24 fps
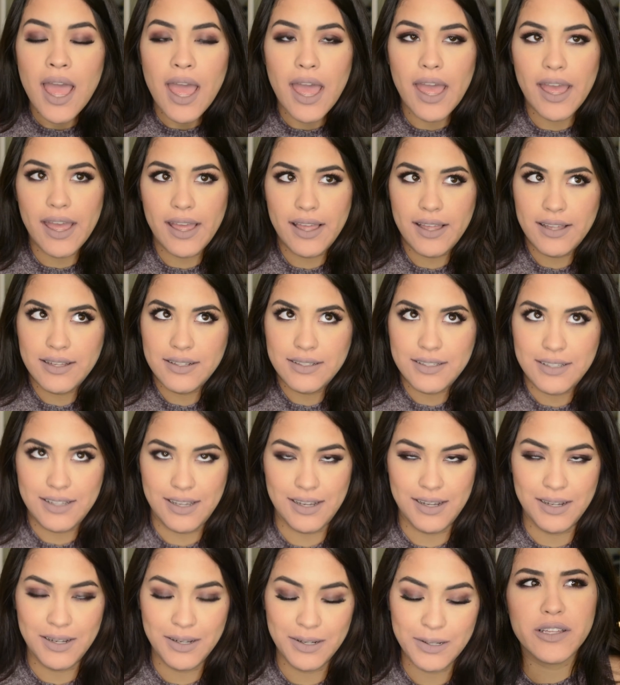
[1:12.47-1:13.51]
And
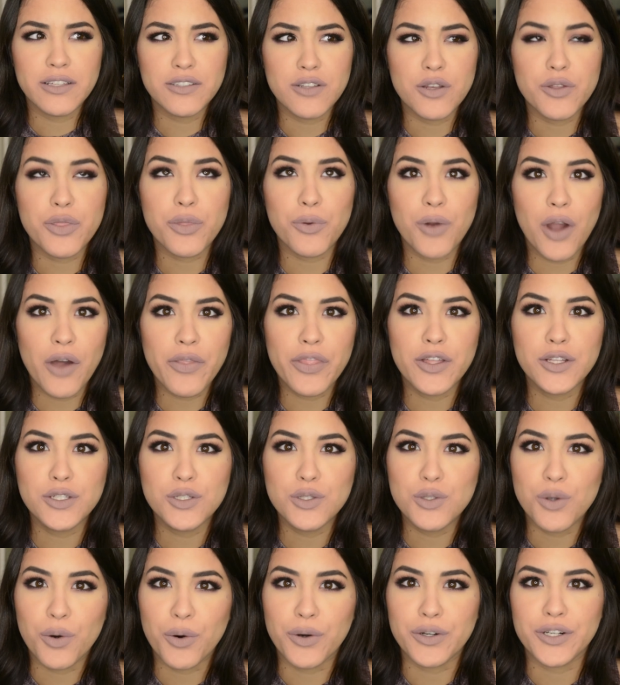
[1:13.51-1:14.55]
yeah, so throughout the
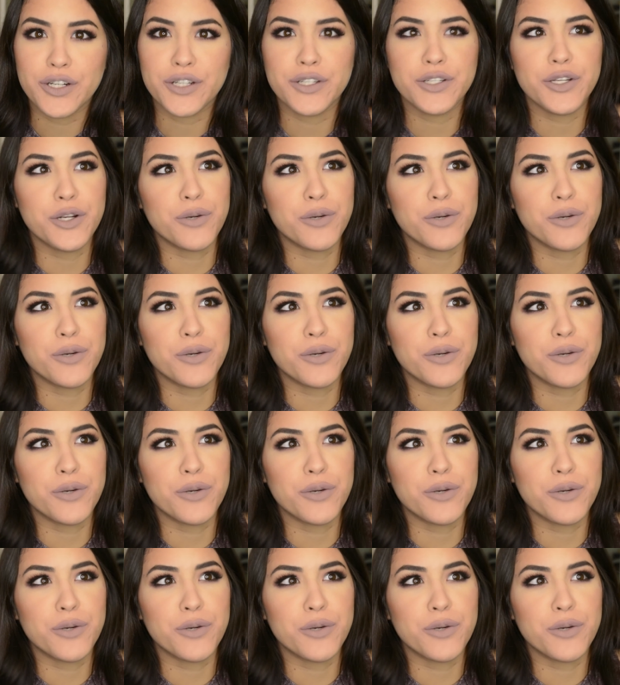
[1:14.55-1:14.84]
tutorial,